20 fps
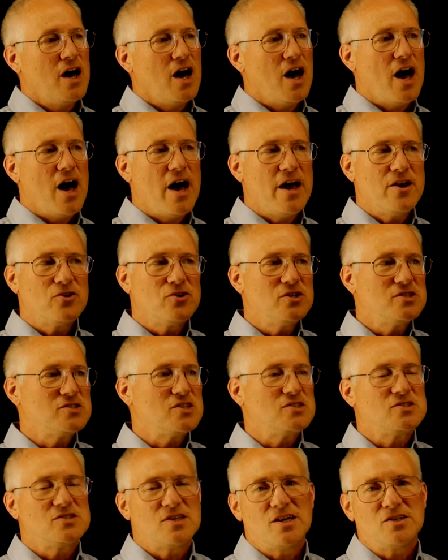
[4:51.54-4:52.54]
Iron is
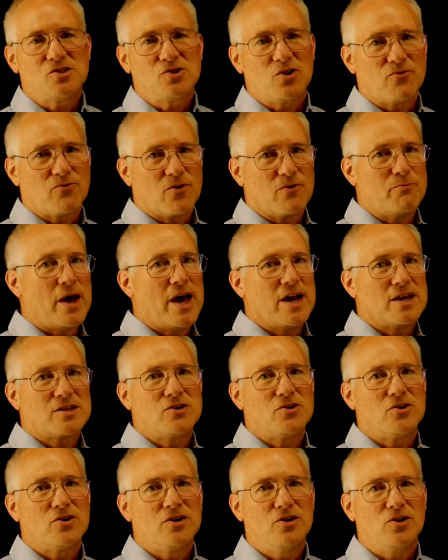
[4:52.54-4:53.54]
essential for
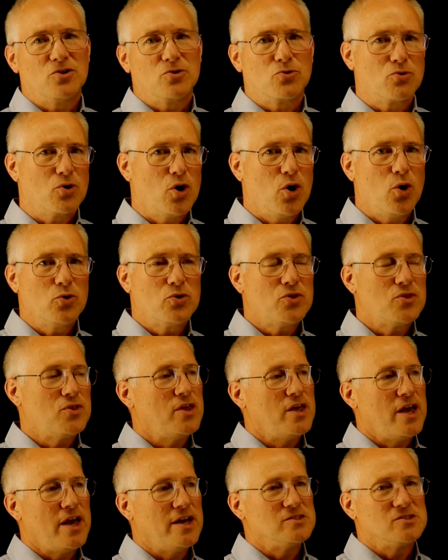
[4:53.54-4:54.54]
bacterial growth
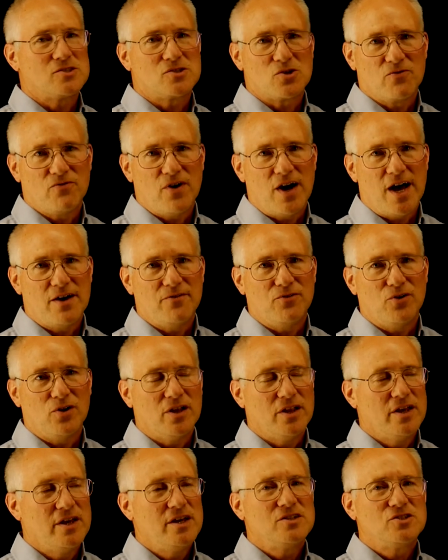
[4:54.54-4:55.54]
and survival,
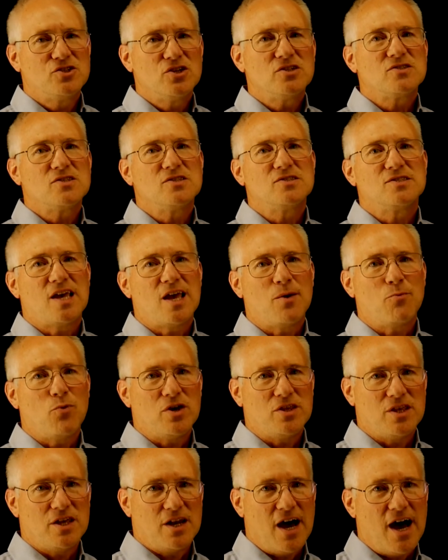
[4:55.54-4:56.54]
just the same way
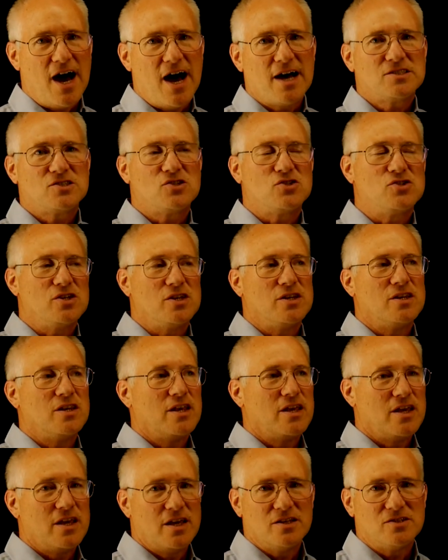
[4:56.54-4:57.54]
that oxygen
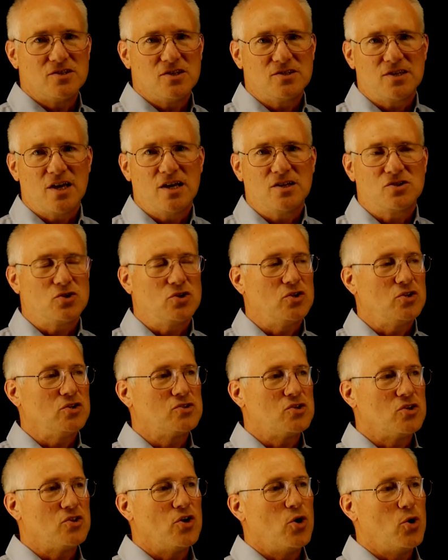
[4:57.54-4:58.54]
is essential
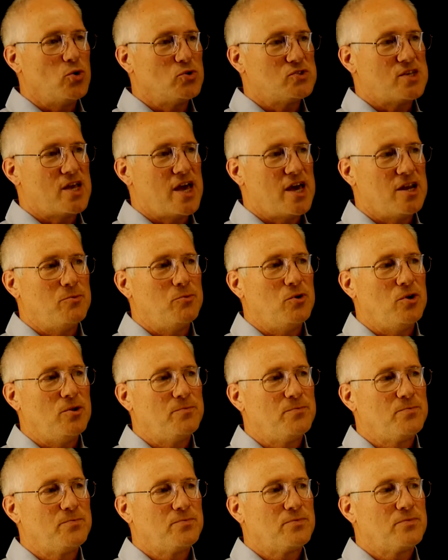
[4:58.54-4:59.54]
to the host animal.
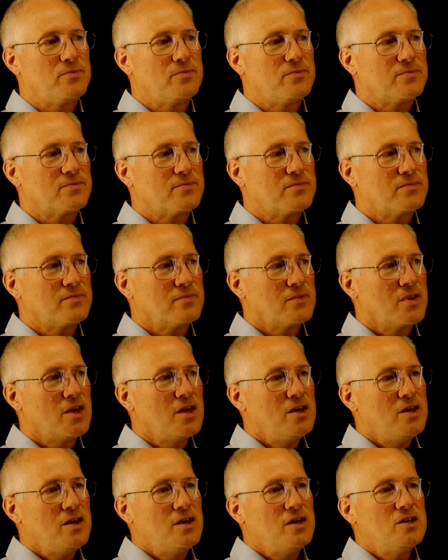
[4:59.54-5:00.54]

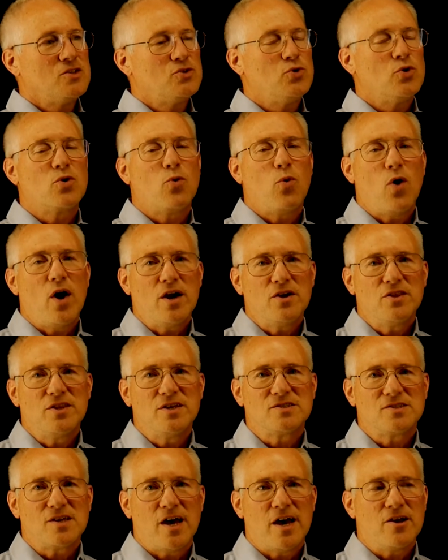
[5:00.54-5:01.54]
To acquire
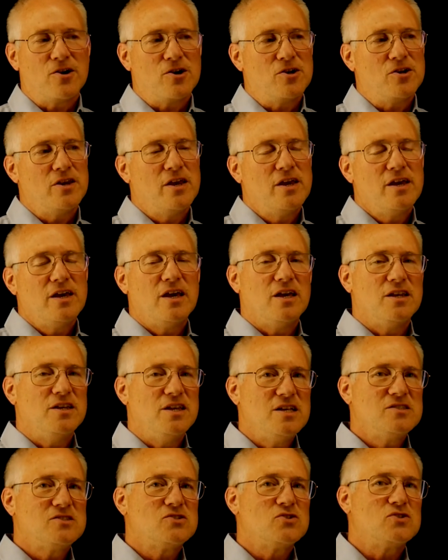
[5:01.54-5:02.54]
this iron, it
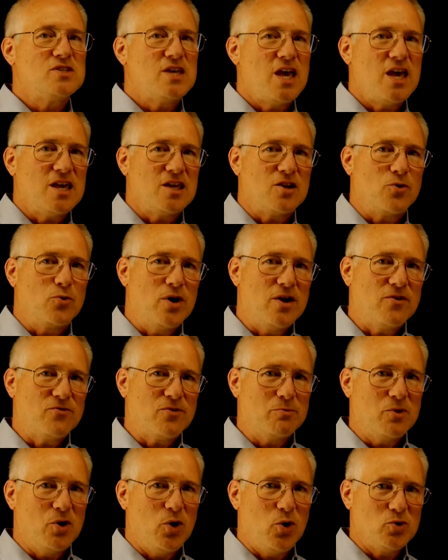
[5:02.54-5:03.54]
needs to take it away
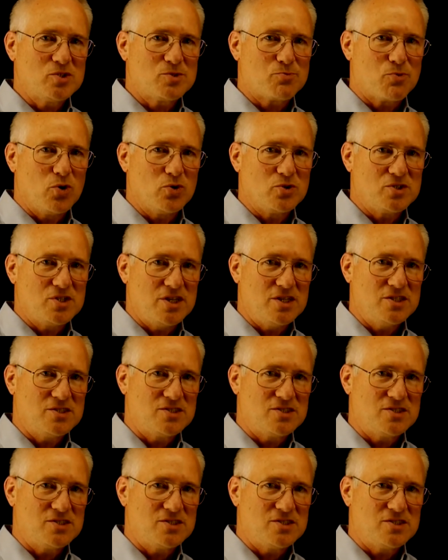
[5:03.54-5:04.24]
from the host proteins